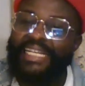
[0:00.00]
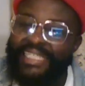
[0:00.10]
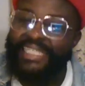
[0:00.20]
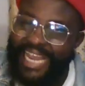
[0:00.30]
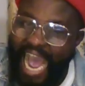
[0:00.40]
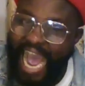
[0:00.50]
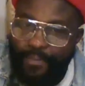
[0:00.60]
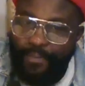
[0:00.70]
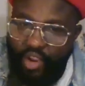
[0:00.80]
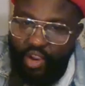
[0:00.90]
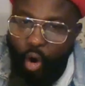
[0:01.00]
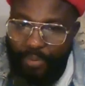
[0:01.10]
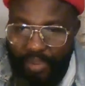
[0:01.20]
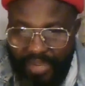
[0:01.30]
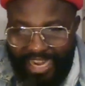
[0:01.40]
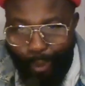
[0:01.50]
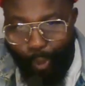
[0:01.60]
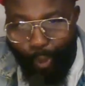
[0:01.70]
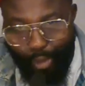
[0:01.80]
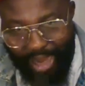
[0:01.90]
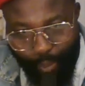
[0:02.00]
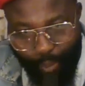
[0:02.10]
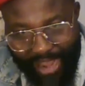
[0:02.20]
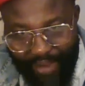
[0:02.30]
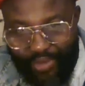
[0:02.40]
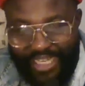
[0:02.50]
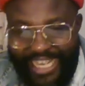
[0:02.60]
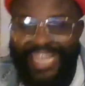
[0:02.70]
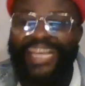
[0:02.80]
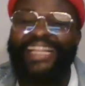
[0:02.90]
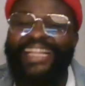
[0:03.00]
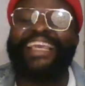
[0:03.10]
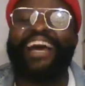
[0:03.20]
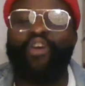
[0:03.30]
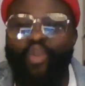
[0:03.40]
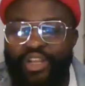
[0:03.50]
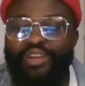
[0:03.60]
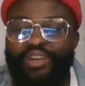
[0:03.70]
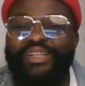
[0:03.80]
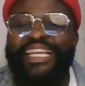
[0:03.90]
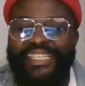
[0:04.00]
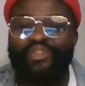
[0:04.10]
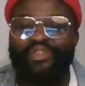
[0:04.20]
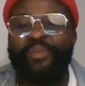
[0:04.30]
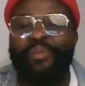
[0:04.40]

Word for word: the IPOB media warrior that we have today, they are not going to listen to me.